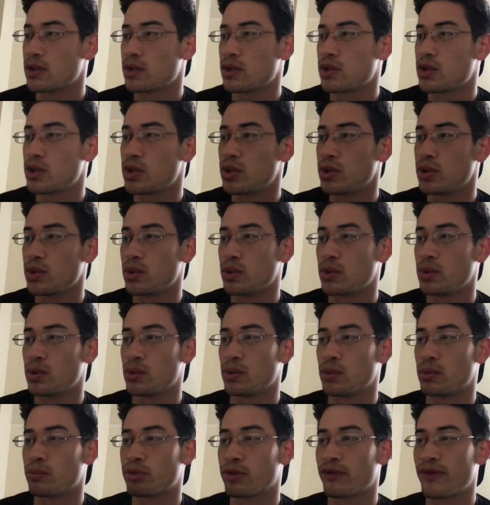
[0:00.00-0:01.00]

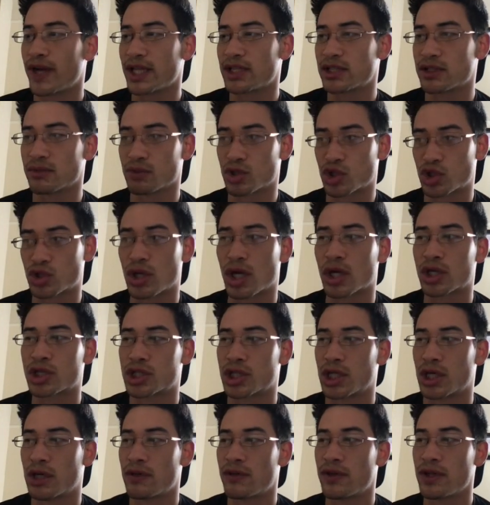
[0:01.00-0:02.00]
to provide some
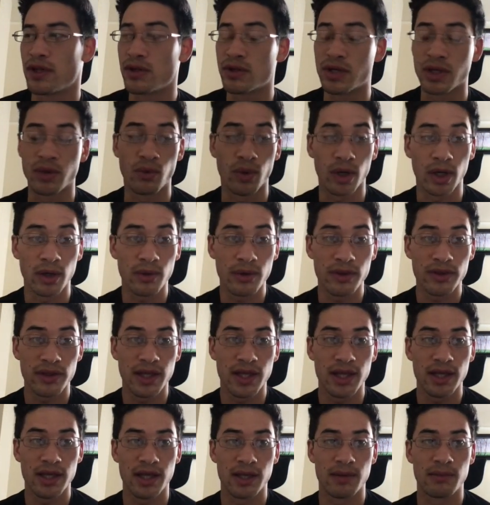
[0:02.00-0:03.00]
structure that you can work
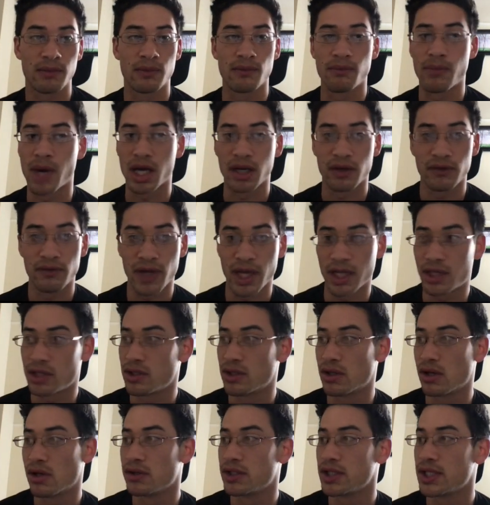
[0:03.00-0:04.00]
within and modify to
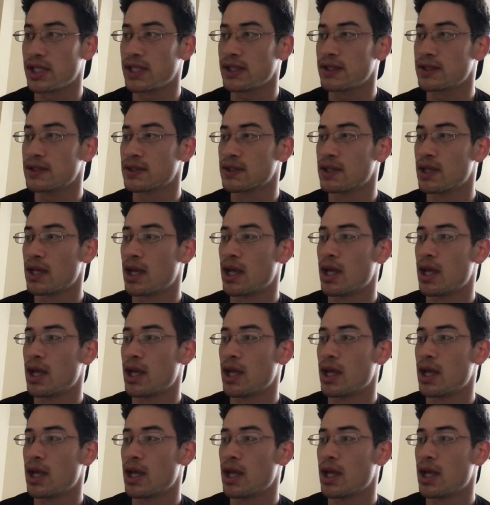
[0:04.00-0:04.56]
your own needs.